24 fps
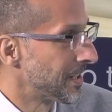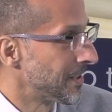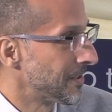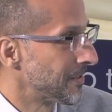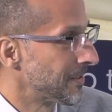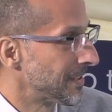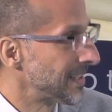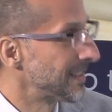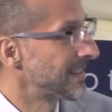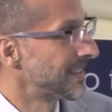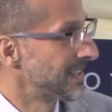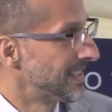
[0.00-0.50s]

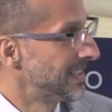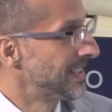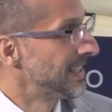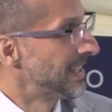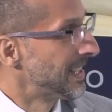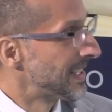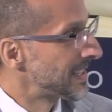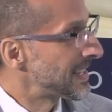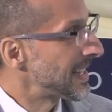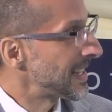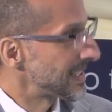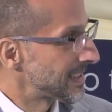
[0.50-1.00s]
And
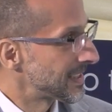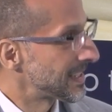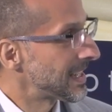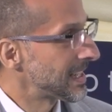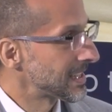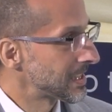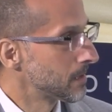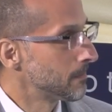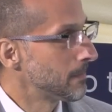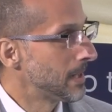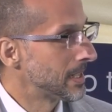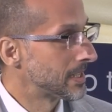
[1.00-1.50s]
that's
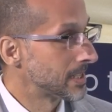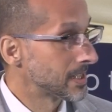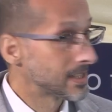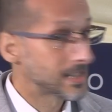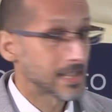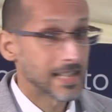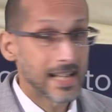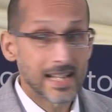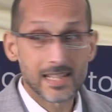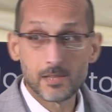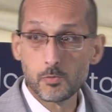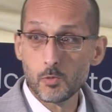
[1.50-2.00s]
the magic. So
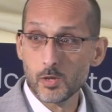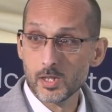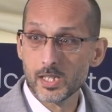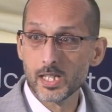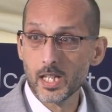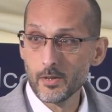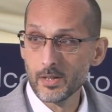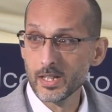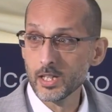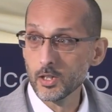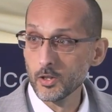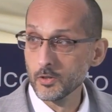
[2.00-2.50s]
that's what's
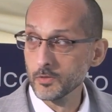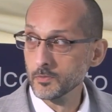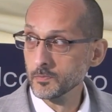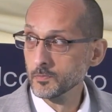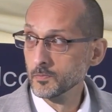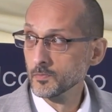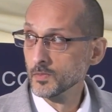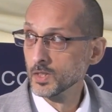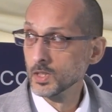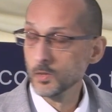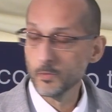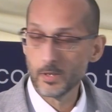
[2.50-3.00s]
going on
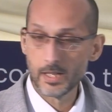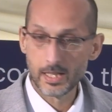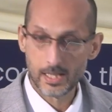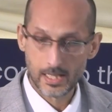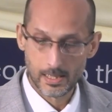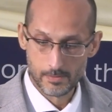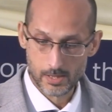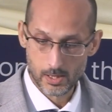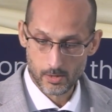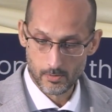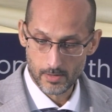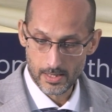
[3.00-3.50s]
when it
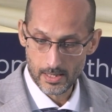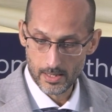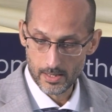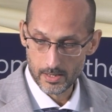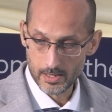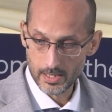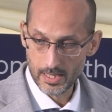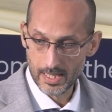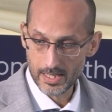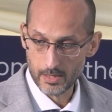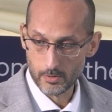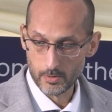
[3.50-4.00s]
comes to a
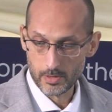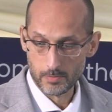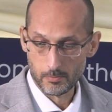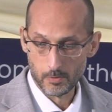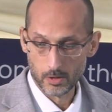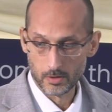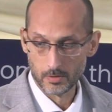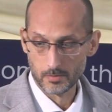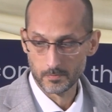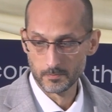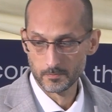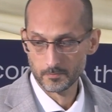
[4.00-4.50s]
large language
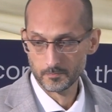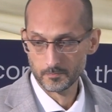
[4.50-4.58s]
model.